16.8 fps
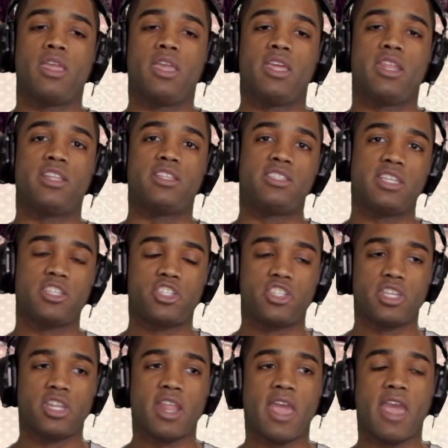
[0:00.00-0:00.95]
In
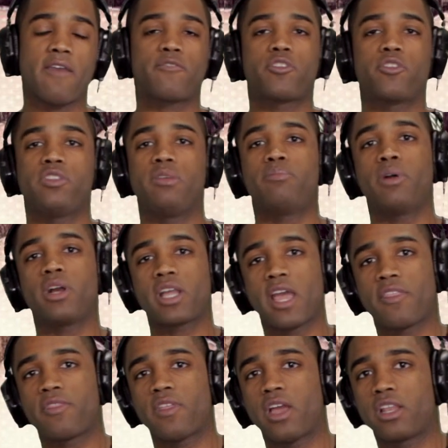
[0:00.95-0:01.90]
addition, after the
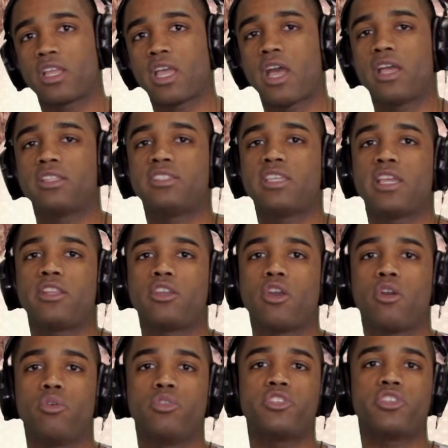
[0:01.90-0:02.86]
Buck-I-Thon content
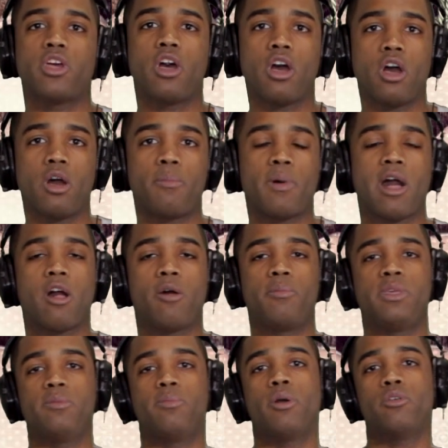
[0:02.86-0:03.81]
goes up, I'll
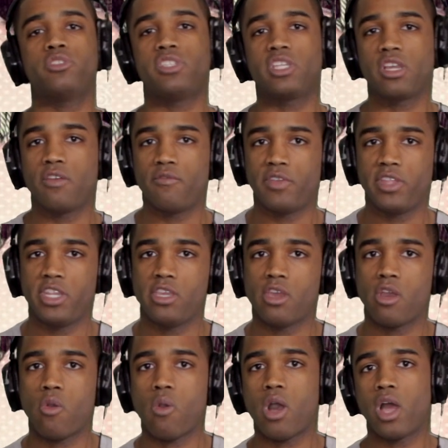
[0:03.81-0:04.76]
be posting a
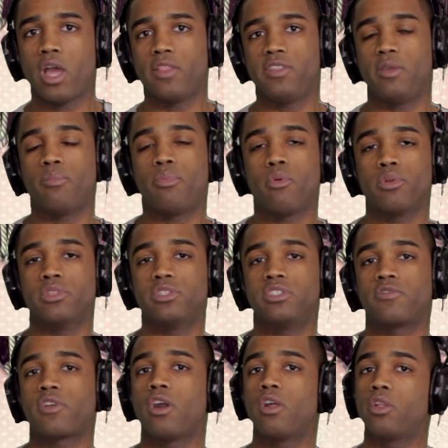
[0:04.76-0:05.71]
video on the
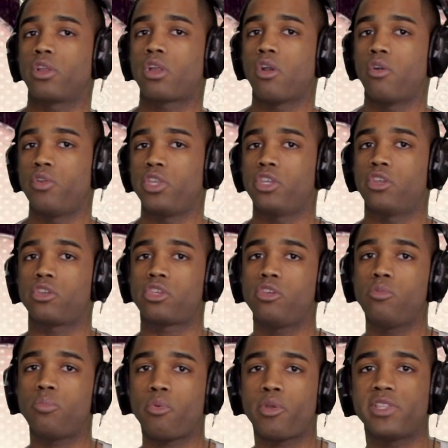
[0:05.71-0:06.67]
importance of color coding your
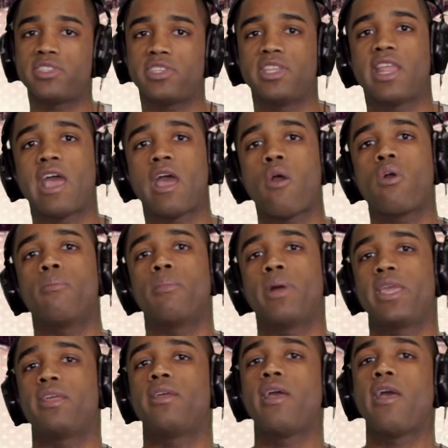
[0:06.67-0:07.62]
cue points and how it
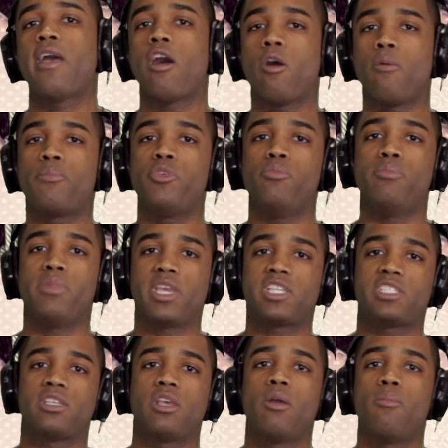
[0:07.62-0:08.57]
might help you
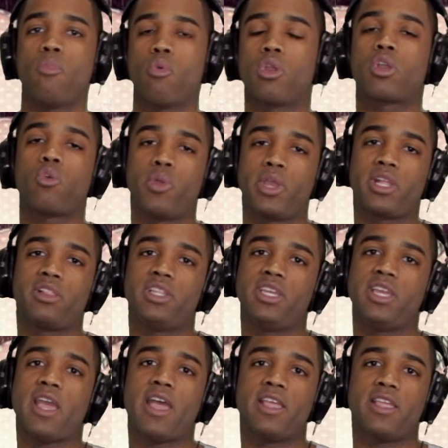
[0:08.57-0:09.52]
mix more
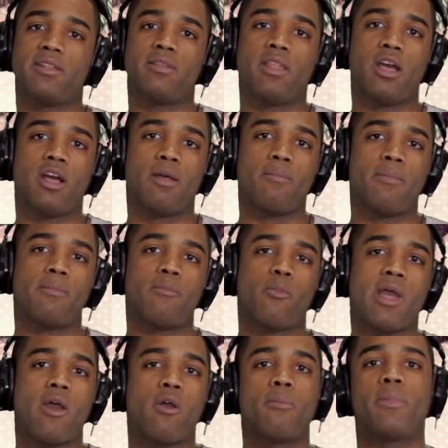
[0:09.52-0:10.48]
quickly, and
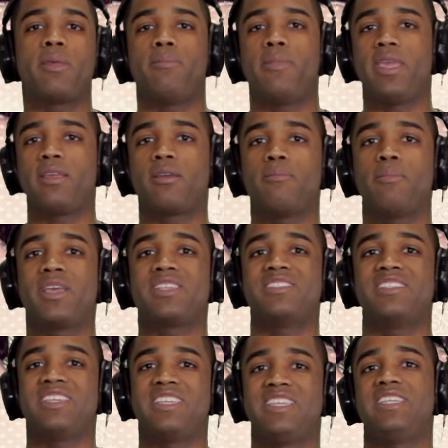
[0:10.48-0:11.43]
how it might make
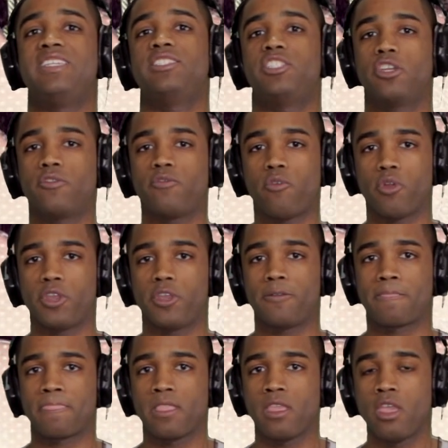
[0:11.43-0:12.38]
mixing easier for
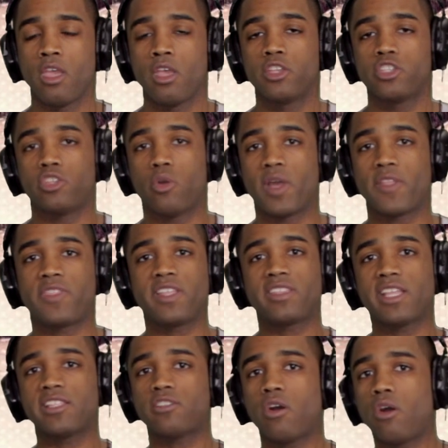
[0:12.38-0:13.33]
you. So I
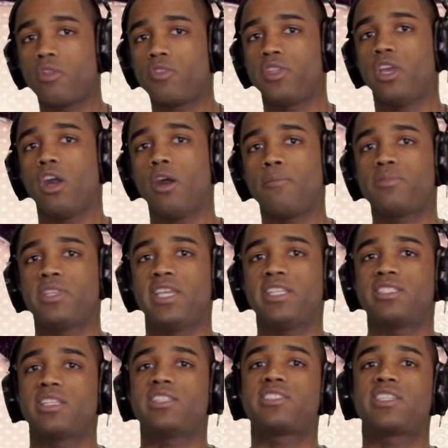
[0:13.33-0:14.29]
think that's all the
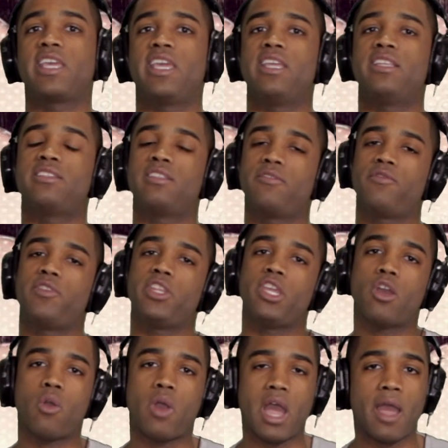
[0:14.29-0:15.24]
updates. Let's get into the
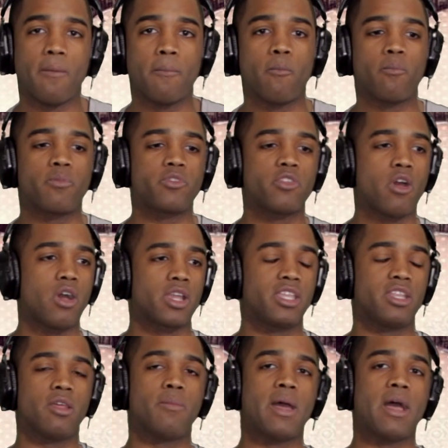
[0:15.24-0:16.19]
video. I'm
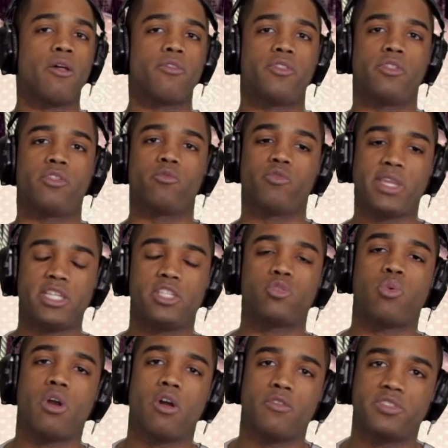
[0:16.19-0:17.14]
talking about the Rane
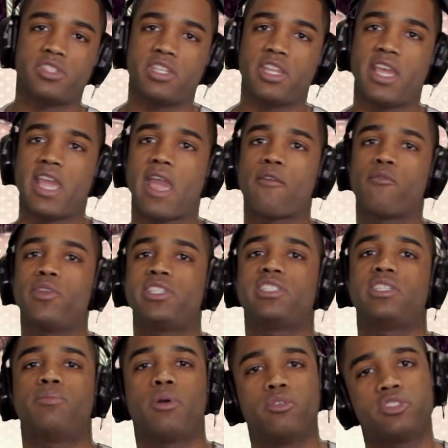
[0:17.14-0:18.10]
12s today. I
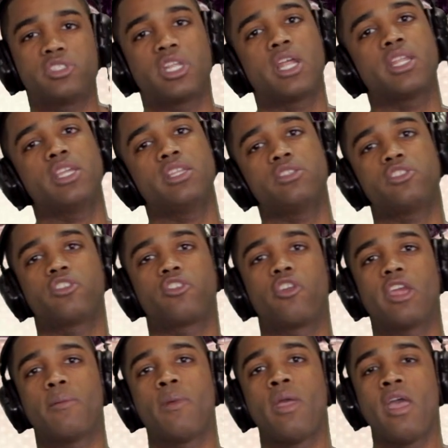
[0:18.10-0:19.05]
recently posted on
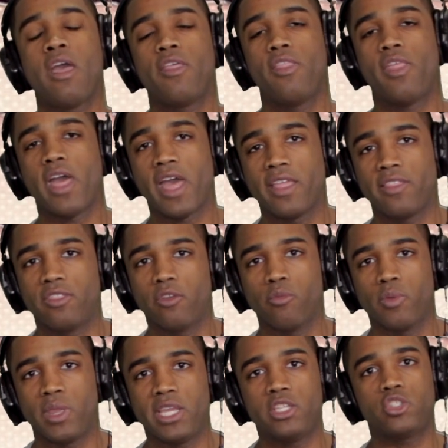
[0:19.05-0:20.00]
Instagram that
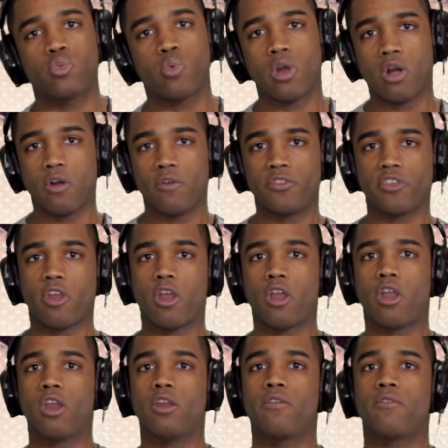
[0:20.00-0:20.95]
the Rane 12s
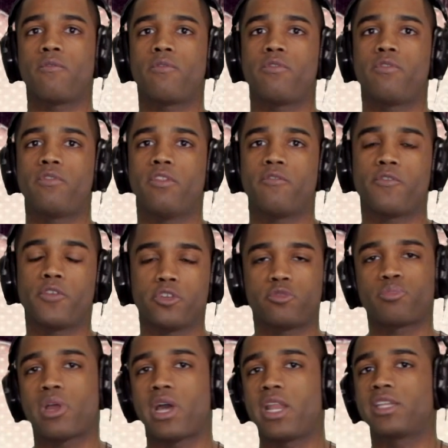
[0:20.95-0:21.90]
are the
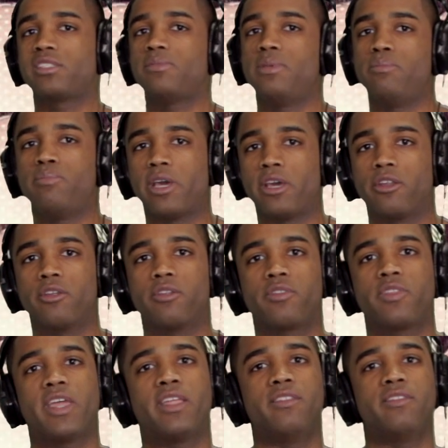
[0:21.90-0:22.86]
first product to be
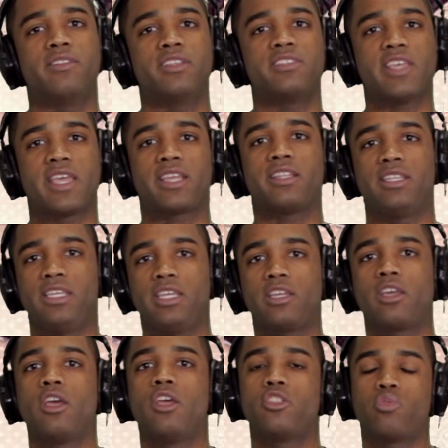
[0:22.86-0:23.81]
better than the
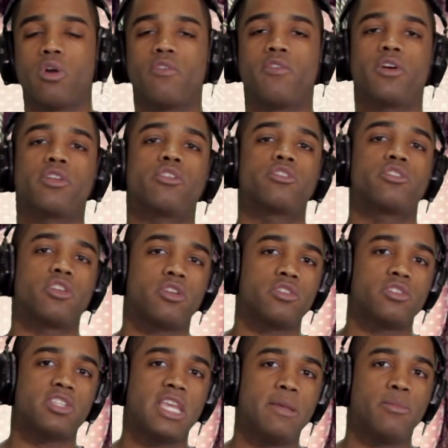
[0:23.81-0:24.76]
Technics 1200
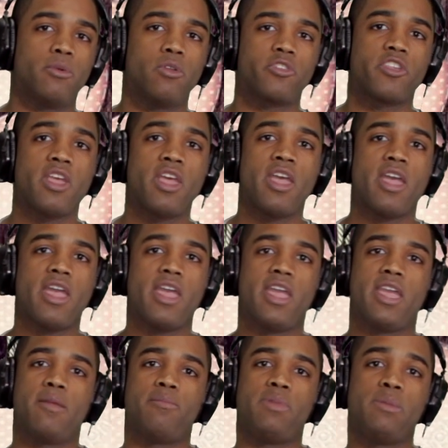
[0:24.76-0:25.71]
turntables,
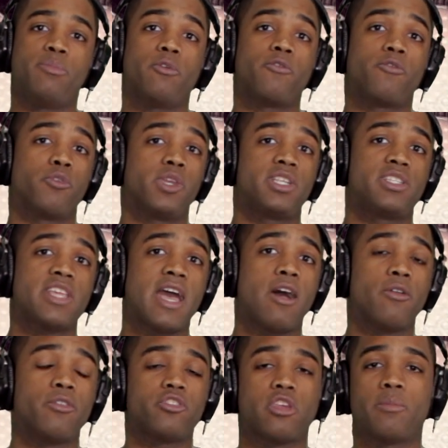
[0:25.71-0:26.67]
and people freaked out.